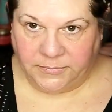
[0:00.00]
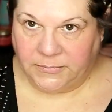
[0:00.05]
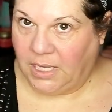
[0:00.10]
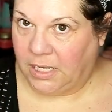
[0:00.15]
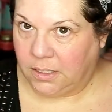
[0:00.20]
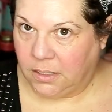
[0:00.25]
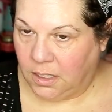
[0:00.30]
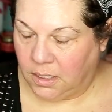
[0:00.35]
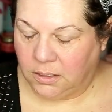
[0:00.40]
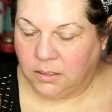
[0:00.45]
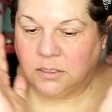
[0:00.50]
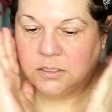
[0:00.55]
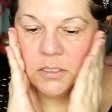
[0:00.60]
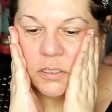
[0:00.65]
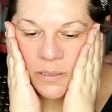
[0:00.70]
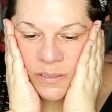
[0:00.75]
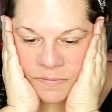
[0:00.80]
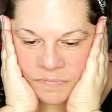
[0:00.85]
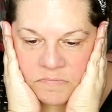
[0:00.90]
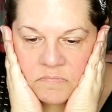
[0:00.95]

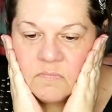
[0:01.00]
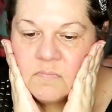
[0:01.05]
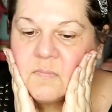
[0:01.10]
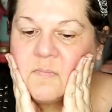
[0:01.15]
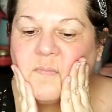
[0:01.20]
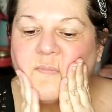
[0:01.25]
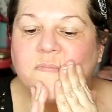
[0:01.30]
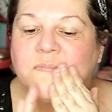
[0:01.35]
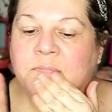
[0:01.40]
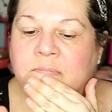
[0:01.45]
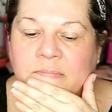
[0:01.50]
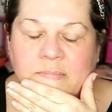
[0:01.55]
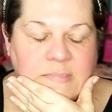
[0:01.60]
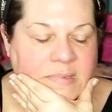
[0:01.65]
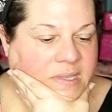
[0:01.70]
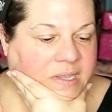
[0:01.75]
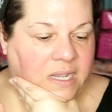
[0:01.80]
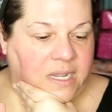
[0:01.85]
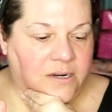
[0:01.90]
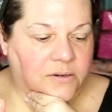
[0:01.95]
Technology.
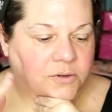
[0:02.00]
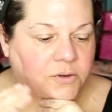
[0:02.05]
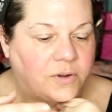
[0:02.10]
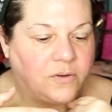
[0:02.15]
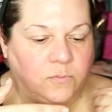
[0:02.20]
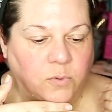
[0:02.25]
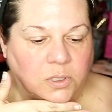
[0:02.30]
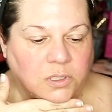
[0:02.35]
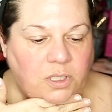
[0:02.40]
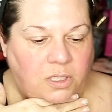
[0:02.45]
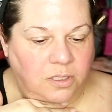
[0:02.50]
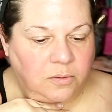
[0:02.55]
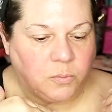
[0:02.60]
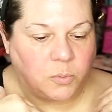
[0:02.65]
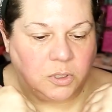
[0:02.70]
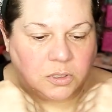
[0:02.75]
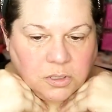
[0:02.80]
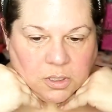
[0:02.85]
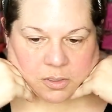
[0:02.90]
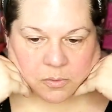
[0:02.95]
I don't know, I worked
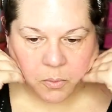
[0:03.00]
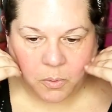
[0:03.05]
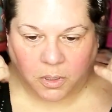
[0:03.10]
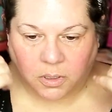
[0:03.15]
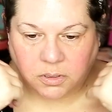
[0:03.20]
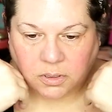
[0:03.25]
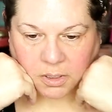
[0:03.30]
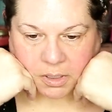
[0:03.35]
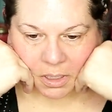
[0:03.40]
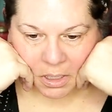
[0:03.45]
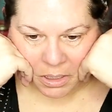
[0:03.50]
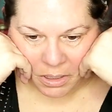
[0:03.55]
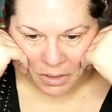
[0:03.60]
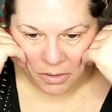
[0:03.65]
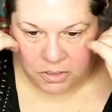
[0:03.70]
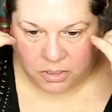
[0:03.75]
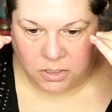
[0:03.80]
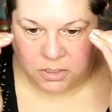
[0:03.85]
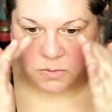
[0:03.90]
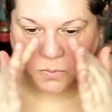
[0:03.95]
on it, and
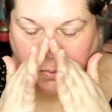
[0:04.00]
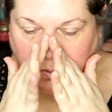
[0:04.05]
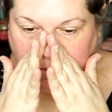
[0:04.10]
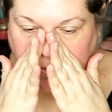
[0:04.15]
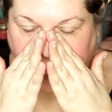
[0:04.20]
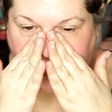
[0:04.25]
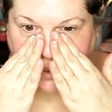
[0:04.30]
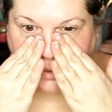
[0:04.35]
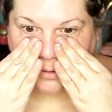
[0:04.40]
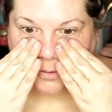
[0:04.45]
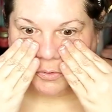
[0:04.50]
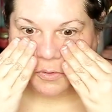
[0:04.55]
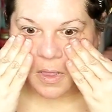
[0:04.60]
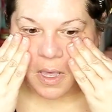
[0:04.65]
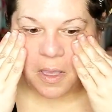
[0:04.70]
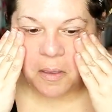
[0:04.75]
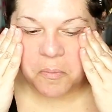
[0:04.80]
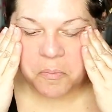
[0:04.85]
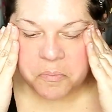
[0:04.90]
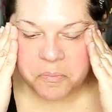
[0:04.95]
it just will not do
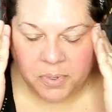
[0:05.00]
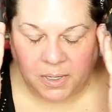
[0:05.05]
that.